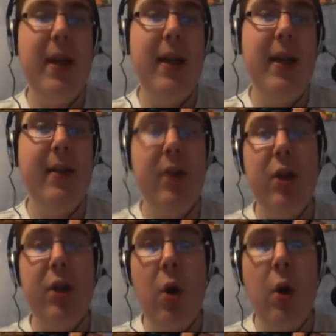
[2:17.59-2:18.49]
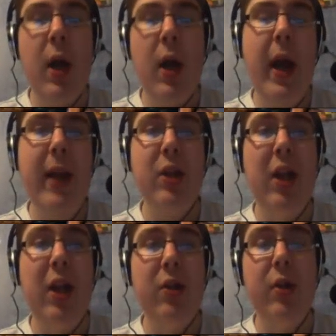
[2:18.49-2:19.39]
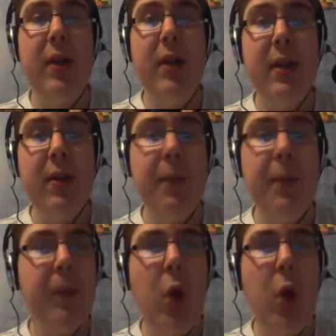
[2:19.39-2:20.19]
Say it's in a store and it's on a disc,